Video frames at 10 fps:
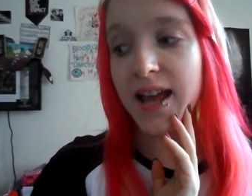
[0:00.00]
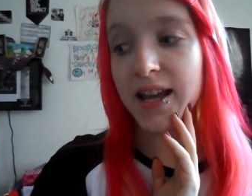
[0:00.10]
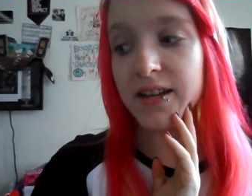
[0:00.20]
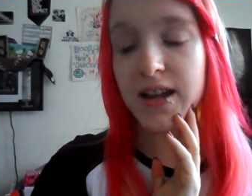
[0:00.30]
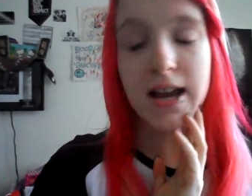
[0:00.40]

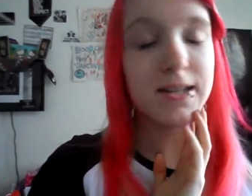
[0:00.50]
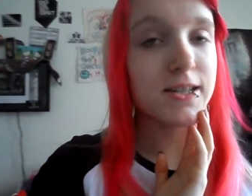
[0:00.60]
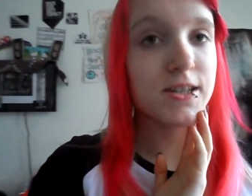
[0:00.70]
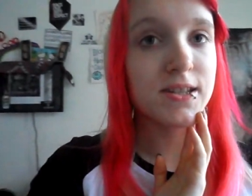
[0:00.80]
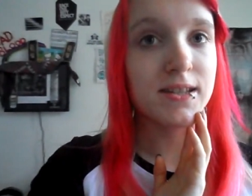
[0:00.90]
and I
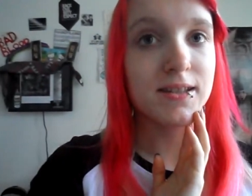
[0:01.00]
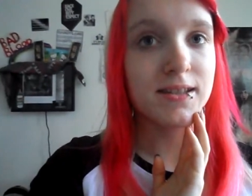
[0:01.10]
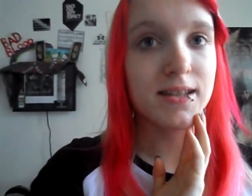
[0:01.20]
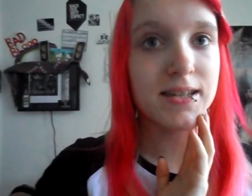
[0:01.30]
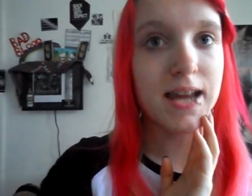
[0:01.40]
just
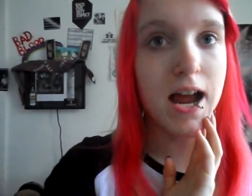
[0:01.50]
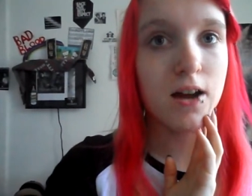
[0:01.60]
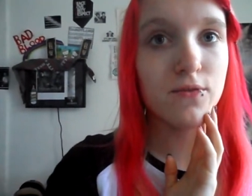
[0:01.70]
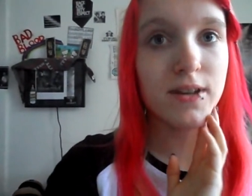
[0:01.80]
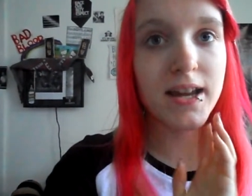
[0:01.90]
sit
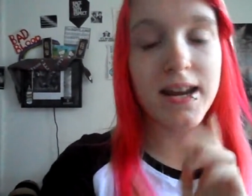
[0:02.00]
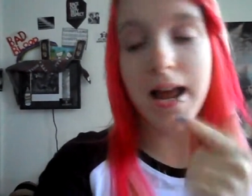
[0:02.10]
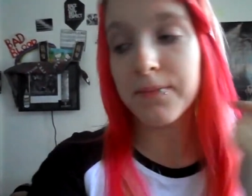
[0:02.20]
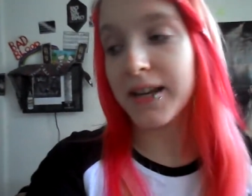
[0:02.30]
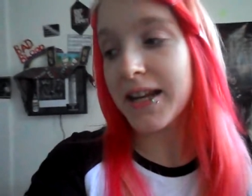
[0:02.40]
down and
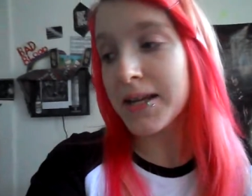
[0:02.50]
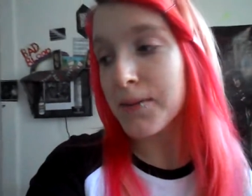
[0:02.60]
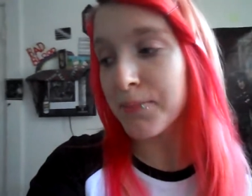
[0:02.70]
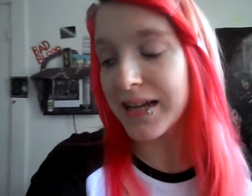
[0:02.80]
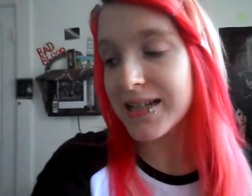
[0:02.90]
I'm
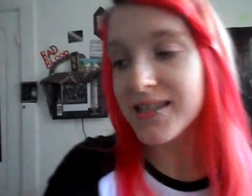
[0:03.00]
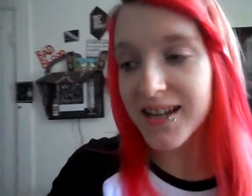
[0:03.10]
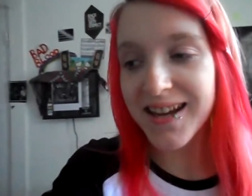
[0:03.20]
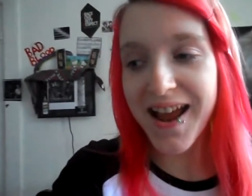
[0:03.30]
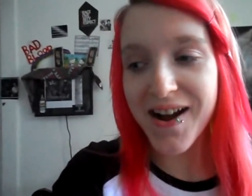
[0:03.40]
eating
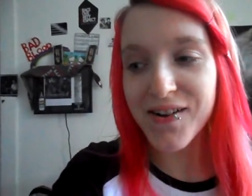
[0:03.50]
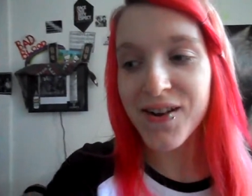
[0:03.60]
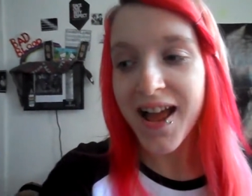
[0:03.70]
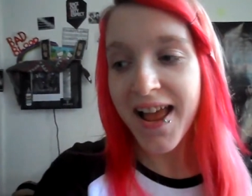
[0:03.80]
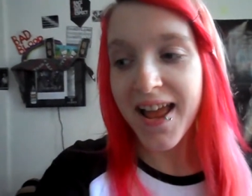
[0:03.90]
pizza
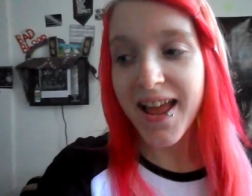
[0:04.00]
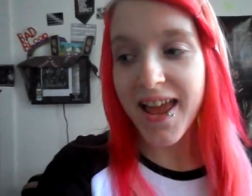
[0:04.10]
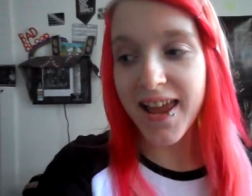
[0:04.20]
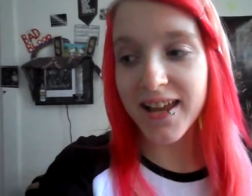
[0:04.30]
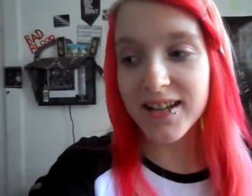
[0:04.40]
now,
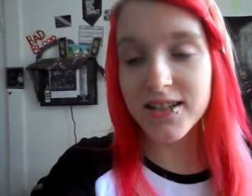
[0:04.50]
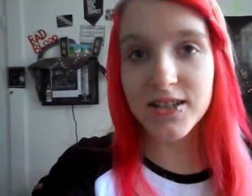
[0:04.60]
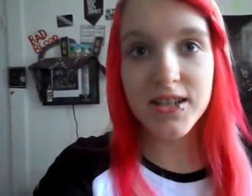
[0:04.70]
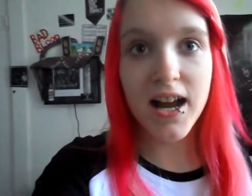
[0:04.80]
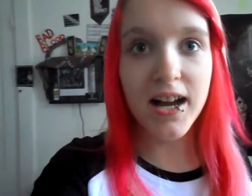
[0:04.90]

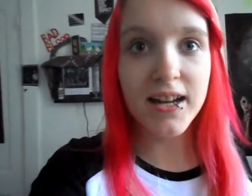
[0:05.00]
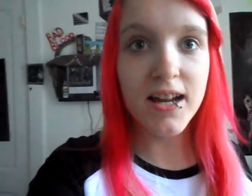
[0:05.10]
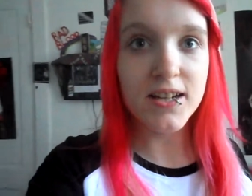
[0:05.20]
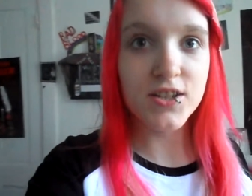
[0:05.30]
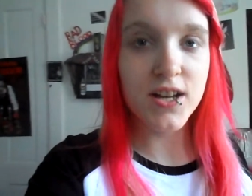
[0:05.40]
and
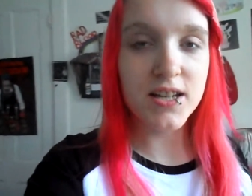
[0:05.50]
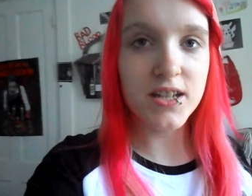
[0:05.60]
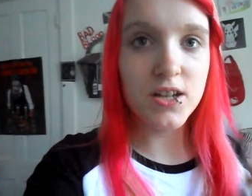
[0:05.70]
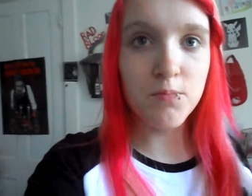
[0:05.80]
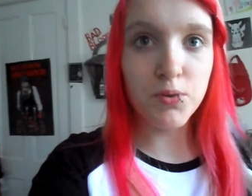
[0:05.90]
I just got
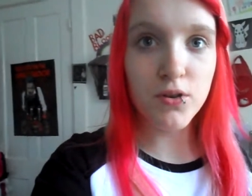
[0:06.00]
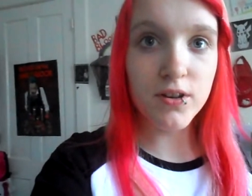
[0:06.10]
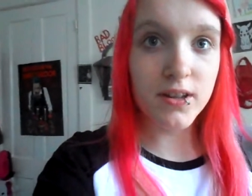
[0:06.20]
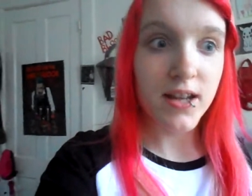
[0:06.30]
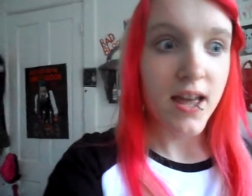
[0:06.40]
done
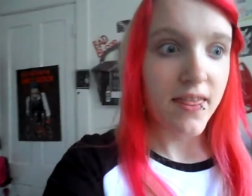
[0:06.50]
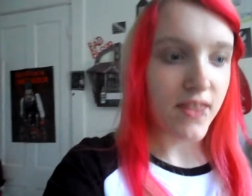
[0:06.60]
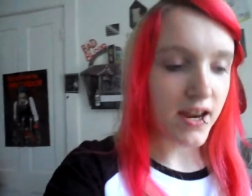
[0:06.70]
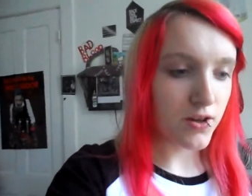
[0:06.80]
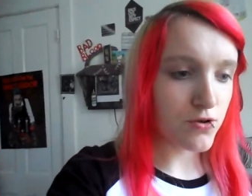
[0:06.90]
uploading
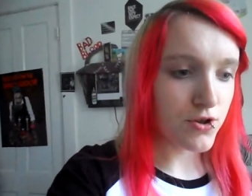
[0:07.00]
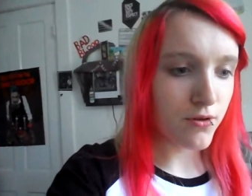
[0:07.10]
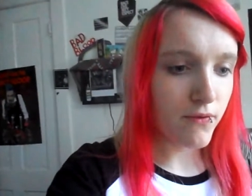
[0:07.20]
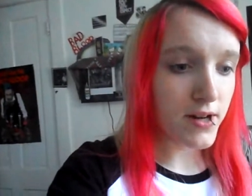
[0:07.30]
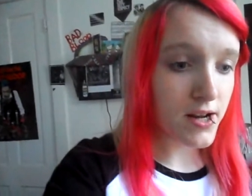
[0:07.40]
that
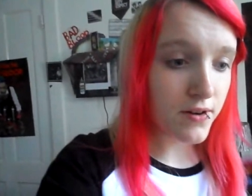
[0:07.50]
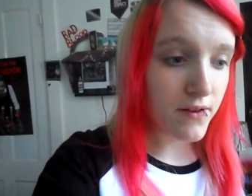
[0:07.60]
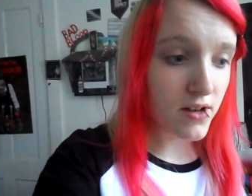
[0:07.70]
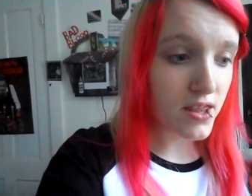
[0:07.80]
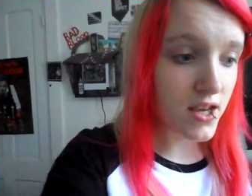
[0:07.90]
YouTube video and
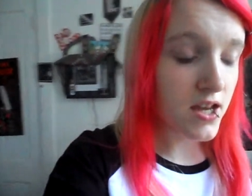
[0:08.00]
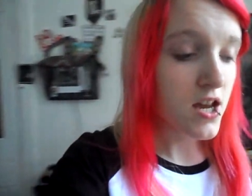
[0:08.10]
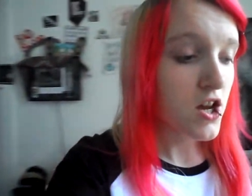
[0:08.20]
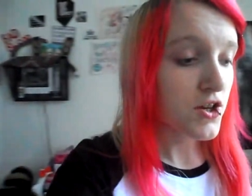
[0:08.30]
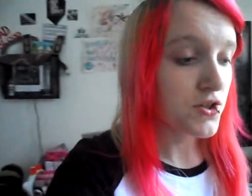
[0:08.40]
everything.
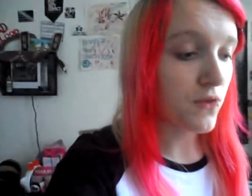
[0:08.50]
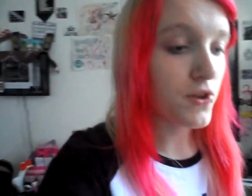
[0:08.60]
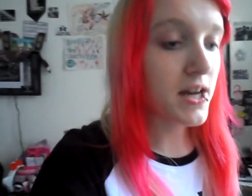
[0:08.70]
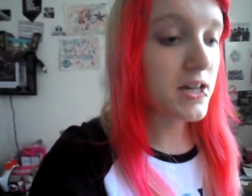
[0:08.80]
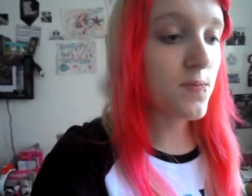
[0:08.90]
So if
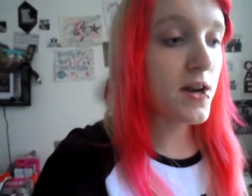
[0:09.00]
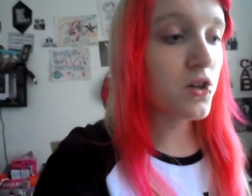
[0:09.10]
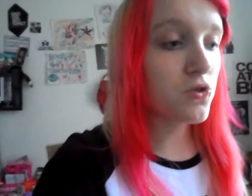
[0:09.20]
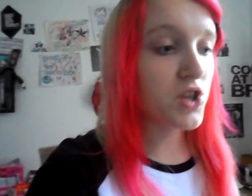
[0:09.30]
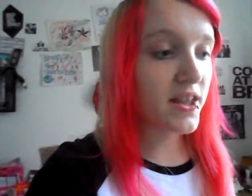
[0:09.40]
you guys want
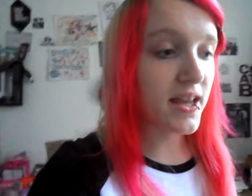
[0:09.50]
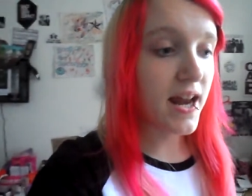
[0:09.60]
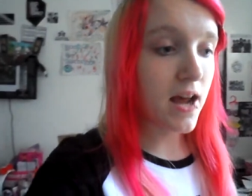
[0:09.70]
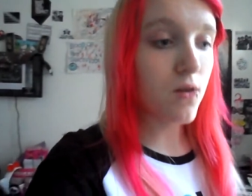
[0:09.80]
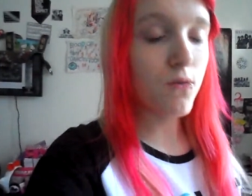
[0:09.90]
to go check
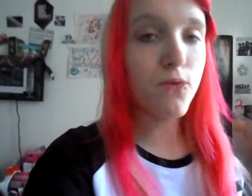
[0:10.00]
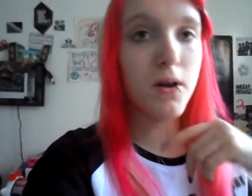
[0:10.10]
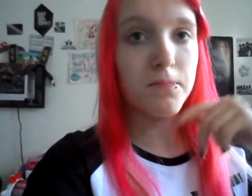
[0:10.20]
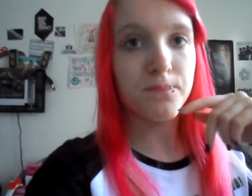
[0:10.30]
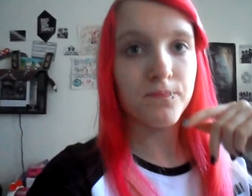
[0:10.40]
that out
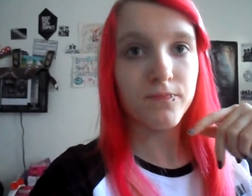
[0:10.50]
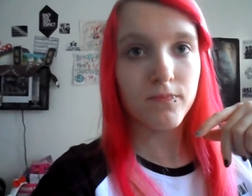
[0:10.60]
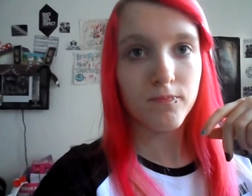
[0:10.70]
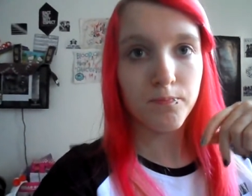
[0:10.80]
from